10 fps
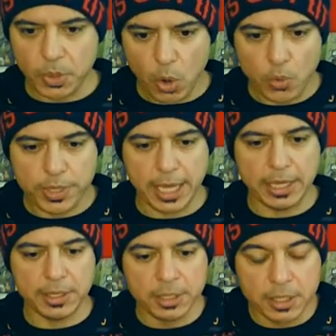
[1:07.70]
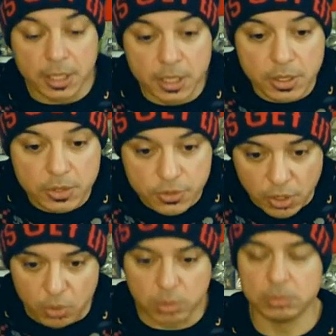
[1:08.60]
Okay,
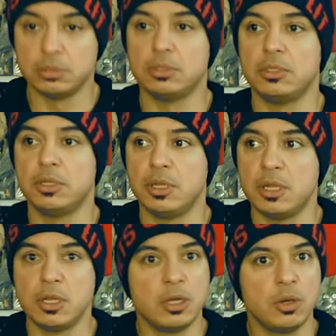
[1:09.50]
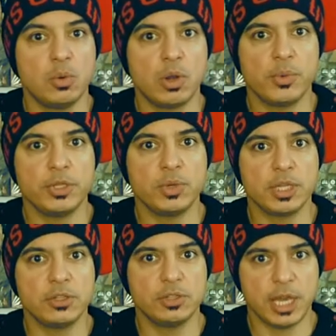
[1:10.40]
so what are we doing
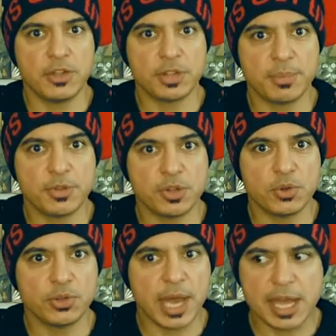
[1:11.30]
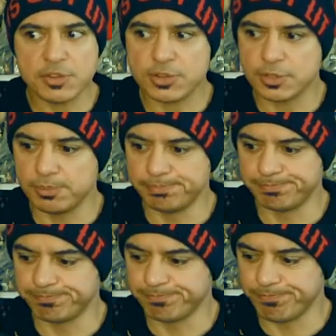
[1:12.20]
in today's episode, you ask?
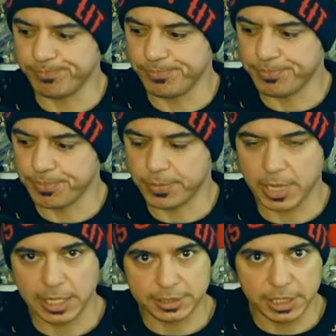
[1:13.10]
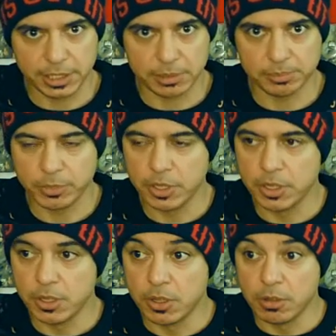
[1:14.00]
I'll tell you.
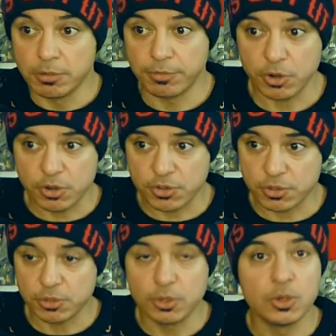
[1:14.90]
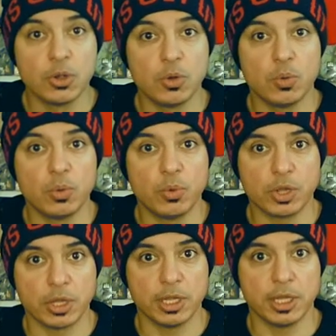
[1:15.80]
First, we're
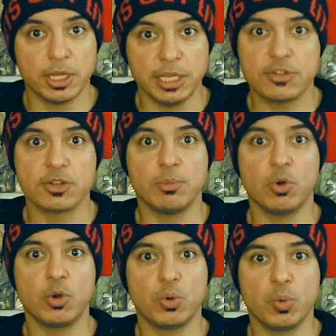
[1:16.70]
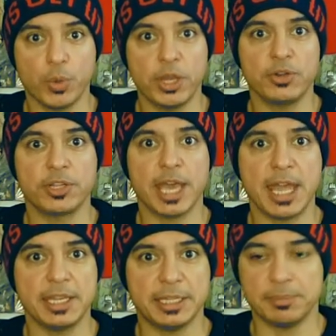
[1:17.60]
gonna eat some more weird
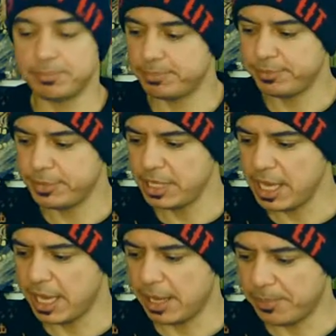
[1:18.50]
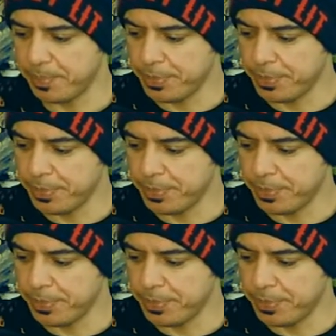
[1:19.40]
candy. Yeah.